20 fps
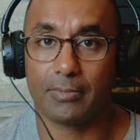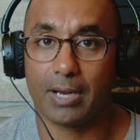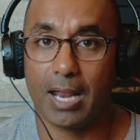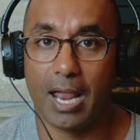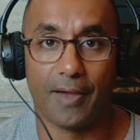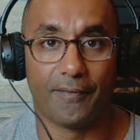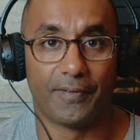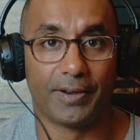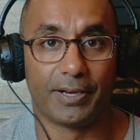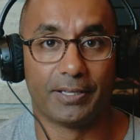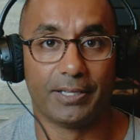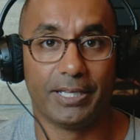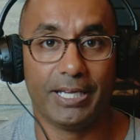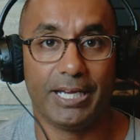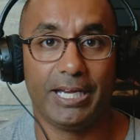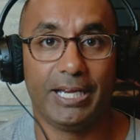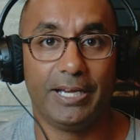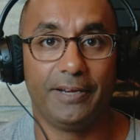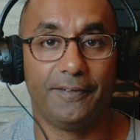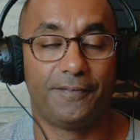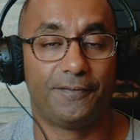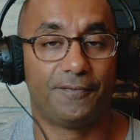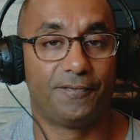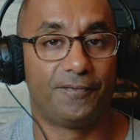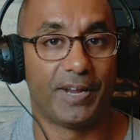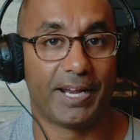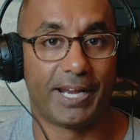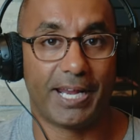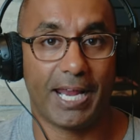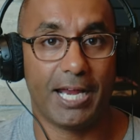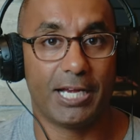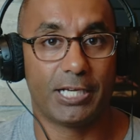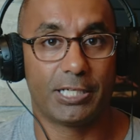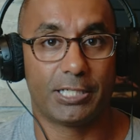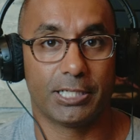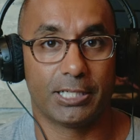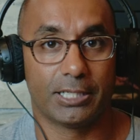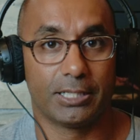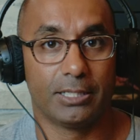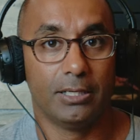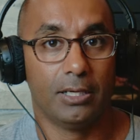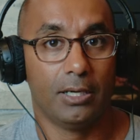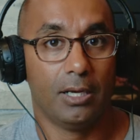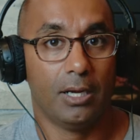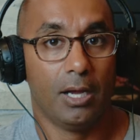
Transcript: having leave, vacation,